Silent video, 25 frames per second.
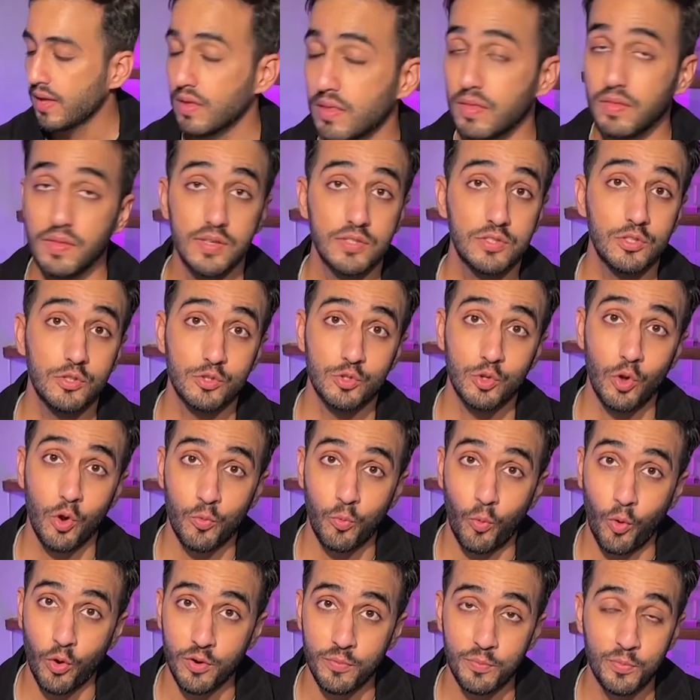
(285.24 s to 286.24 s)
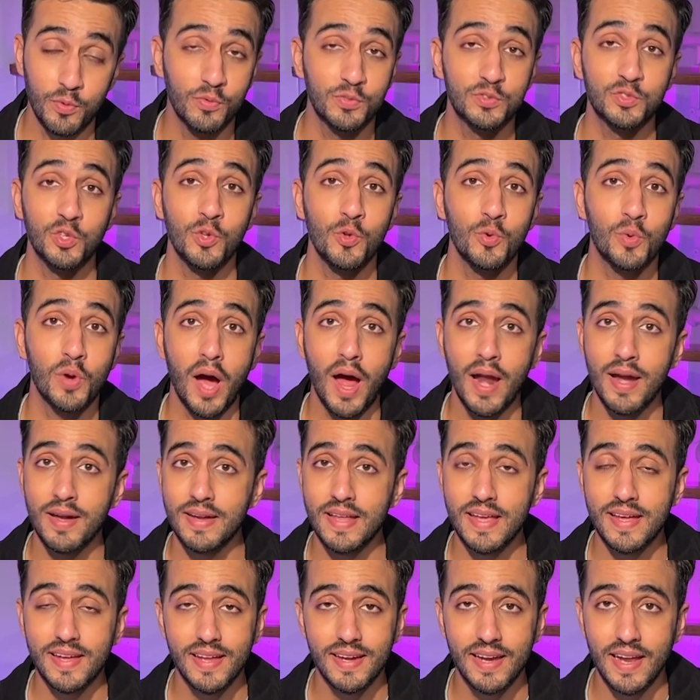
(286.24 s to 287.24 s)
This is not waterproof, so you
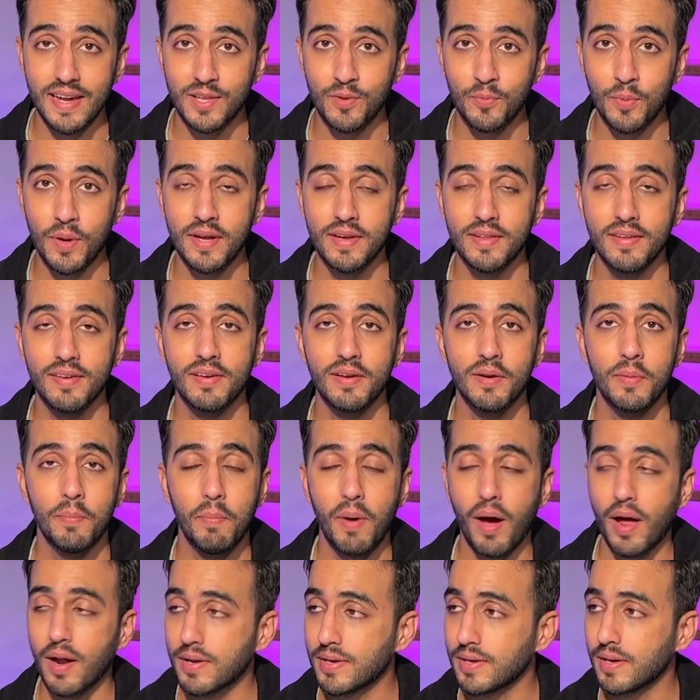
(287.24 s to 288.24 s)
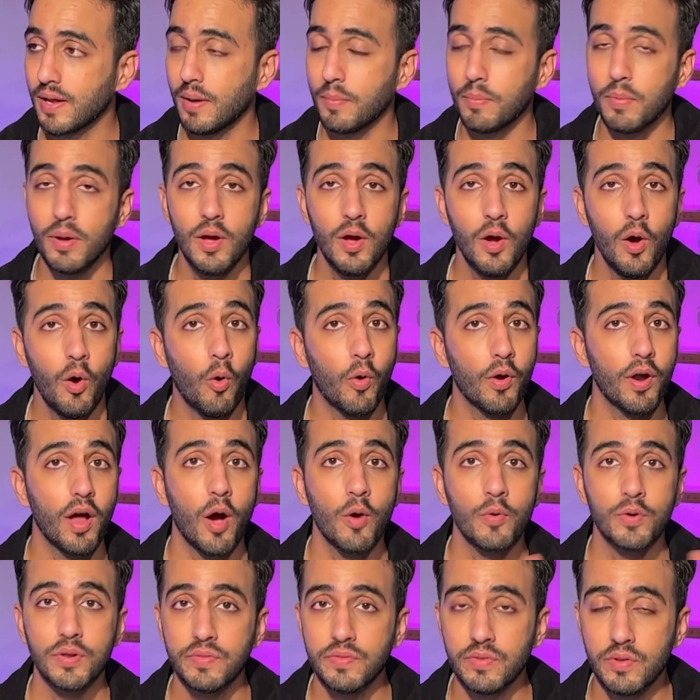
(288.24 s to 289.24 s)
can't take it anywhere near a bathtub or
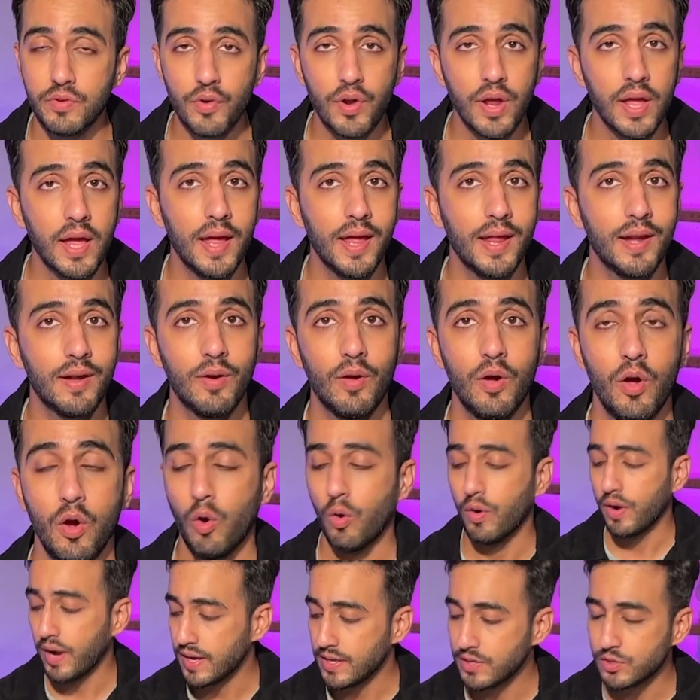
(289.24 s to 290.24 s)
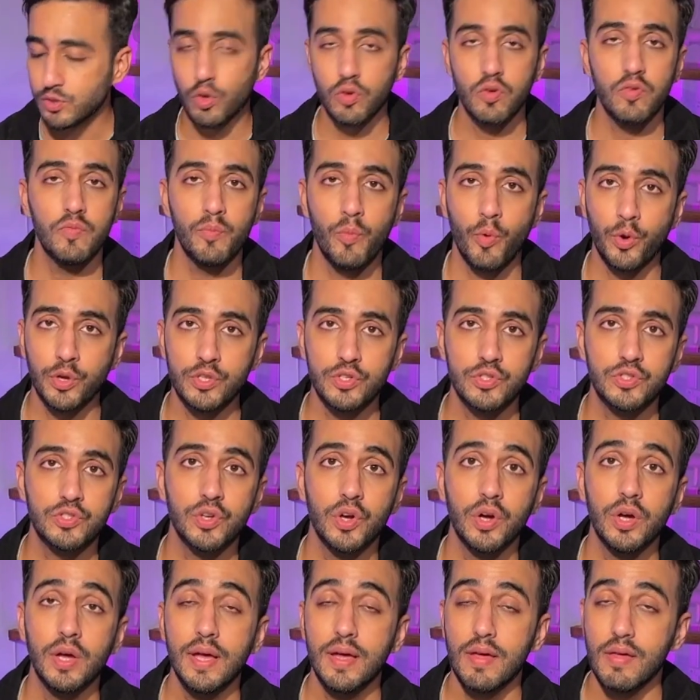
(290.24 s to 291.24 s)
out in the rain or any sort of
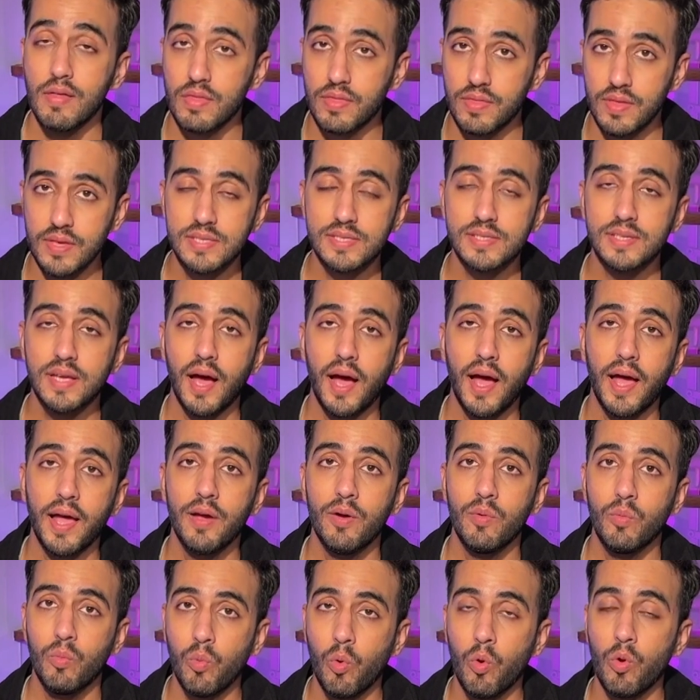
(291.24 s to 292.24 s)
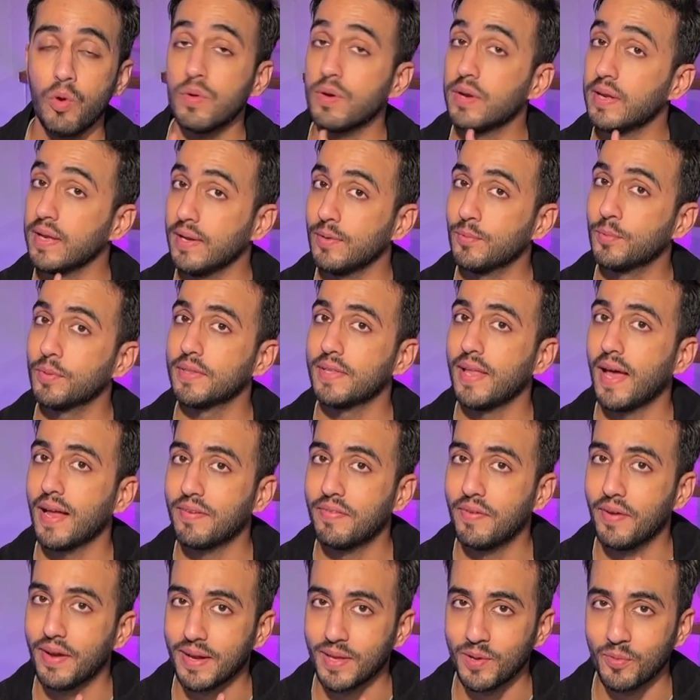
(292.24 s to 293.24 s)
moisture. This guy won't deal with
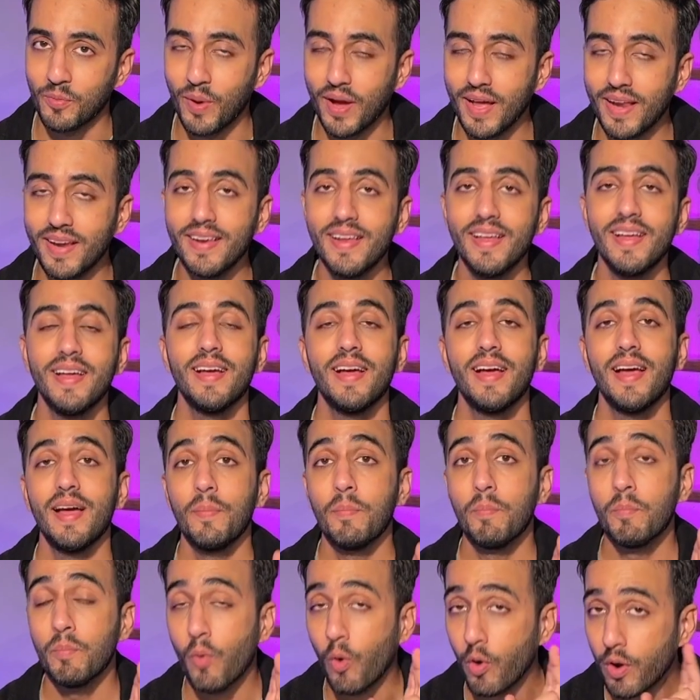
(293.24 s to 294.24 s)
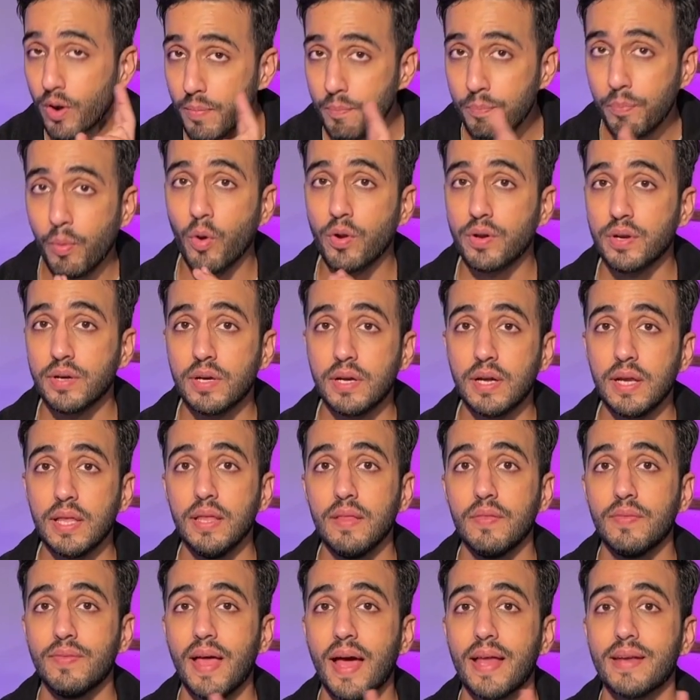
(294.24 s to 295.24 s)
that very well. More
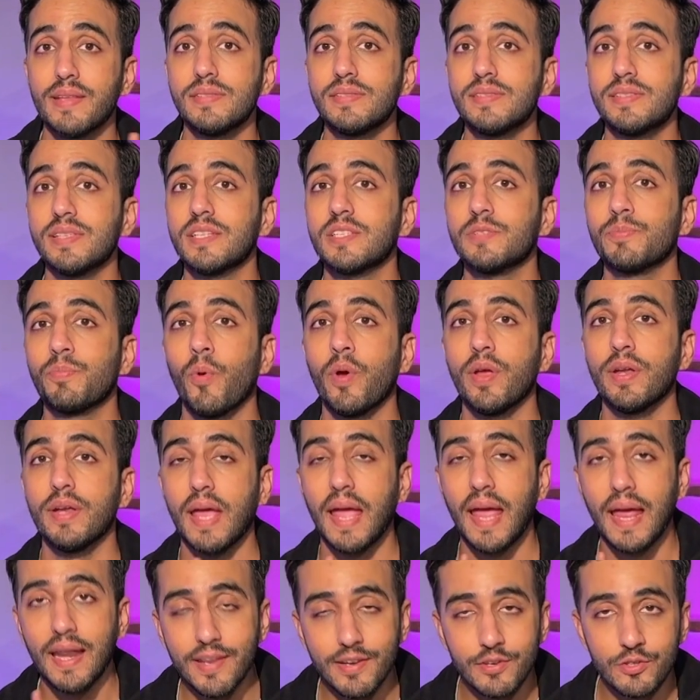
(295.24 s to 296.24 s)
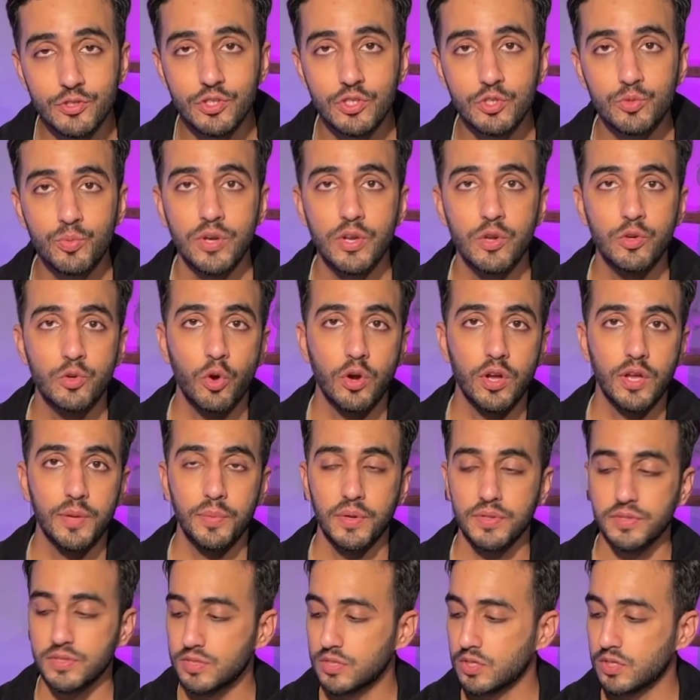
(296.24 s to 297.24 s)
importantly, that is 6.8 inches when you're talking about the